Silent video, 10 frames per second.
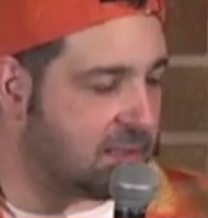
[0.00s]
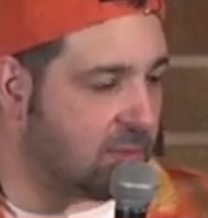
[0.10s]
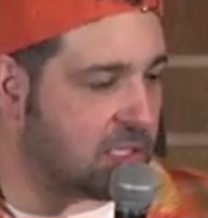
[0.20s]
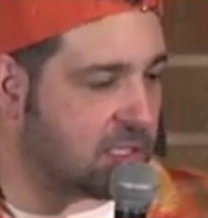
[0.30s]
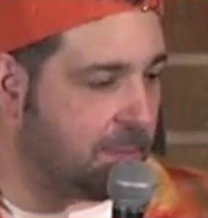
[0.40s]

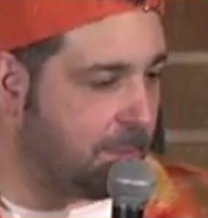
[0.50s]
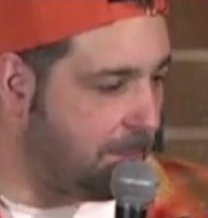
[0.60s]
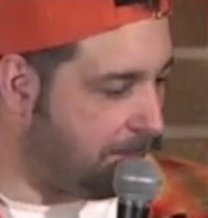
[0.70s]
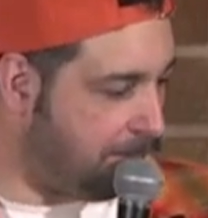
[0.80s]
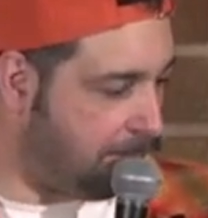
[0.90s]
what's the
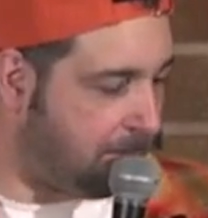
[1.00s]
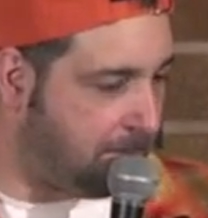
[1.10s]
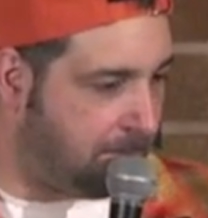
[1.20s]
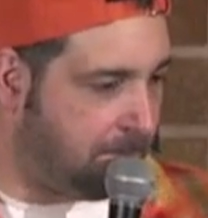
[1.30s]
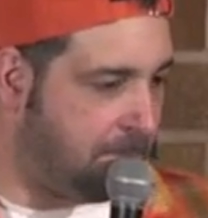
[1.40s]

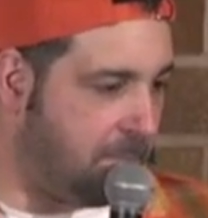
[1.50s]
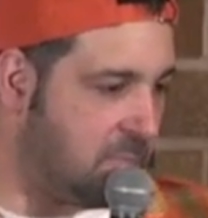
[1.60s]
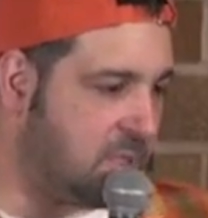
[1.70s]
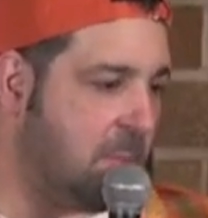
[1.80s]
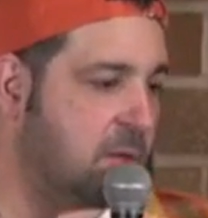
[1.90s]

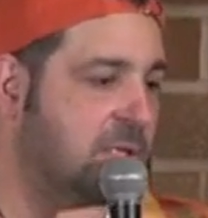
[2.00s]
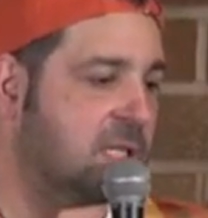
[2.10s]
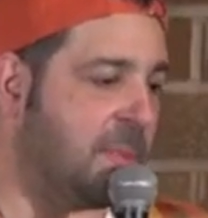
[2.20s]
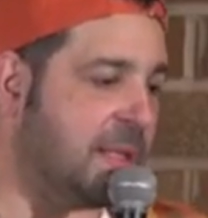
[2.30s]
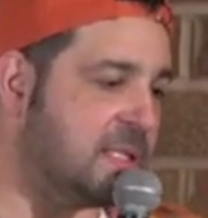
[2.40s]
most
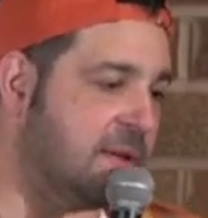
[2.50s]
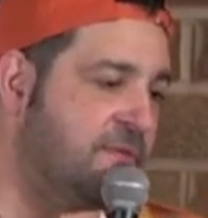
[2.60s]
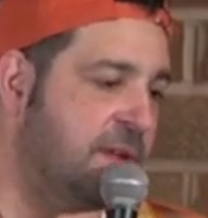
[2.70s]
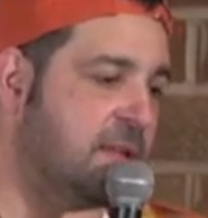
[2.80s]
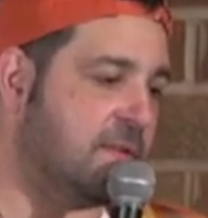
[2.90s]
expensive
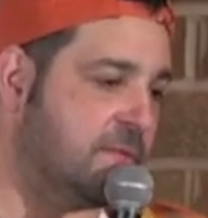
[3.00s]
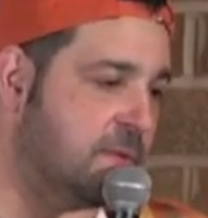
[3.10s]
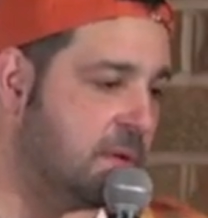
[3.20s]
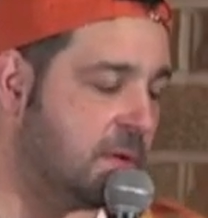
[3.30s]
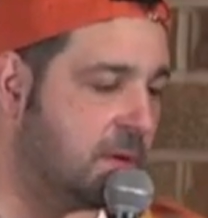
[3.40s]
thing you've...
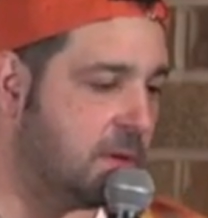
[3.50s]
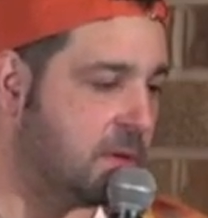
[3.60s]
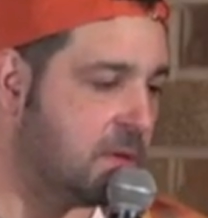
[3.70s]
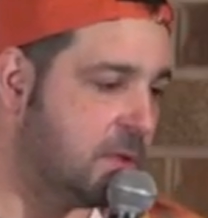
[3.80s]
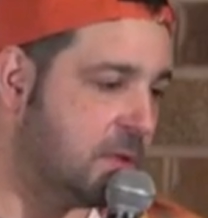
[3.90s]
I've
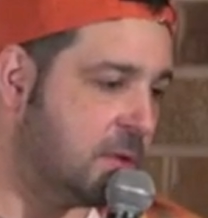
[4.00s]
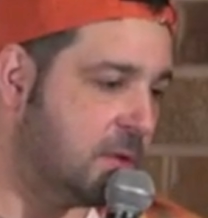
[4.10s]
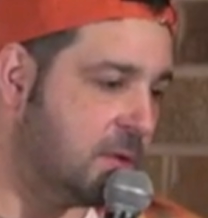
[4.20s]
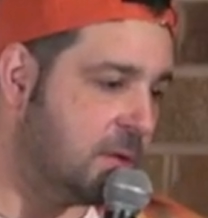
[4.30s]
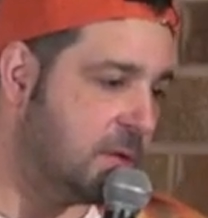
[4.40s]
worked there so
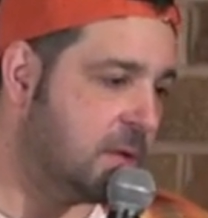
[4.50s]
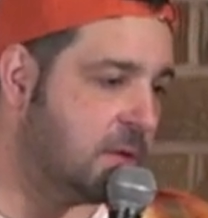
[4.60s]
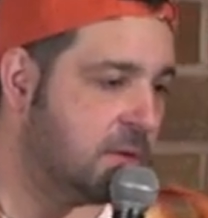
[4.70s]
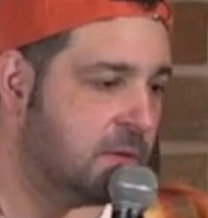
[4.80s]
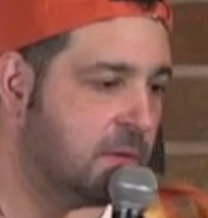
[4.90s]
long and I
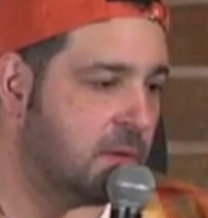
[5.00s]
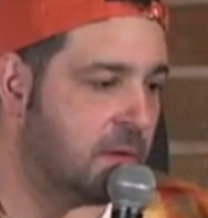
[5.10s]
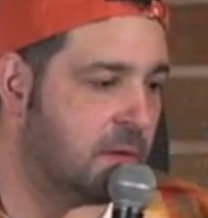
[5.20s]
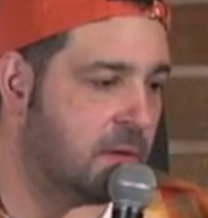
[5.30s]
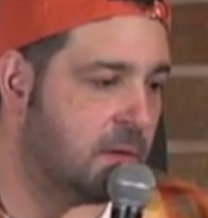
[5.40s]
know
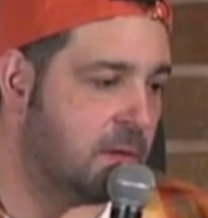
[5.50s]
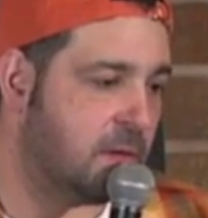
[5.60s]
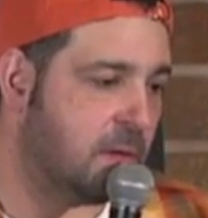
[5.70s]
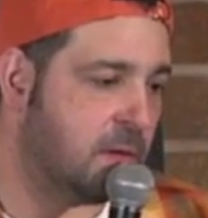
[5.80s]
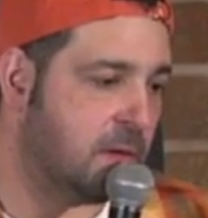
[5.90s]
absolutely
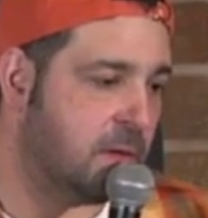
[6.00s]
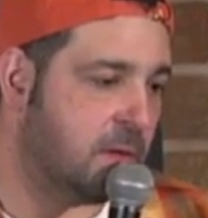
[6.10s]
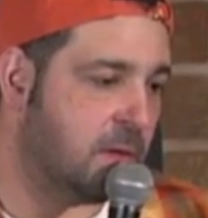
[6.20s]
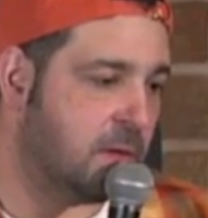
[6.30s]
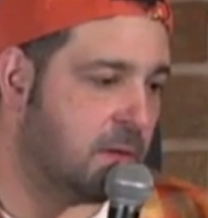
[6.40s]
nothing about
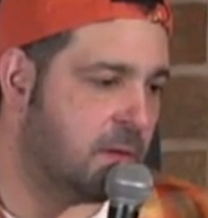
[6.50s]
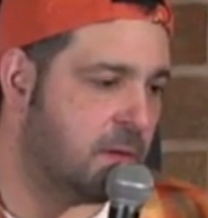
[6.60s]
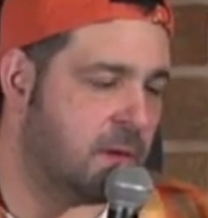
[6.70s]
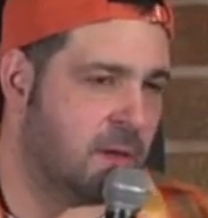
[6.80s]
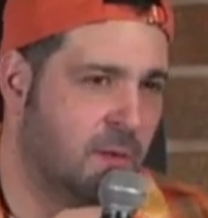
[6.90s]
it.
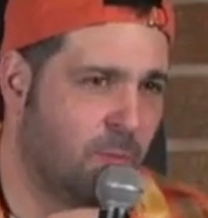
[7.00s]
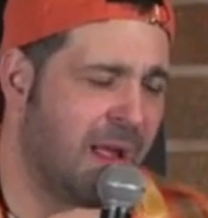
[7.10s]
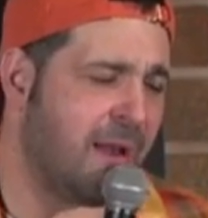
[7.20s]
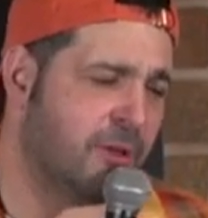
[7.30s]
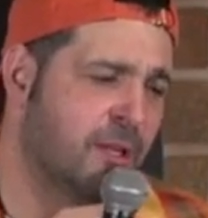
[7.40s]
Like...
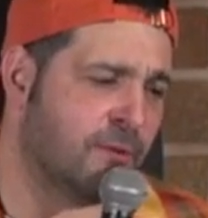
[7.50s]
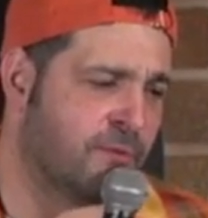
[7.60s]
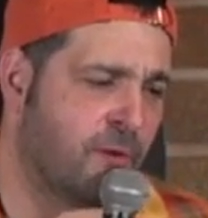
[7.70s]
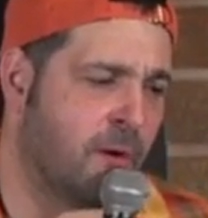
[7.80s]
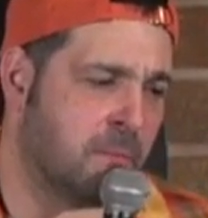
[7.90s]
Where are you
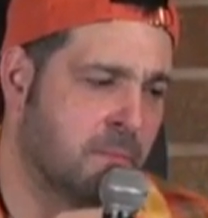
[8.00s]
from?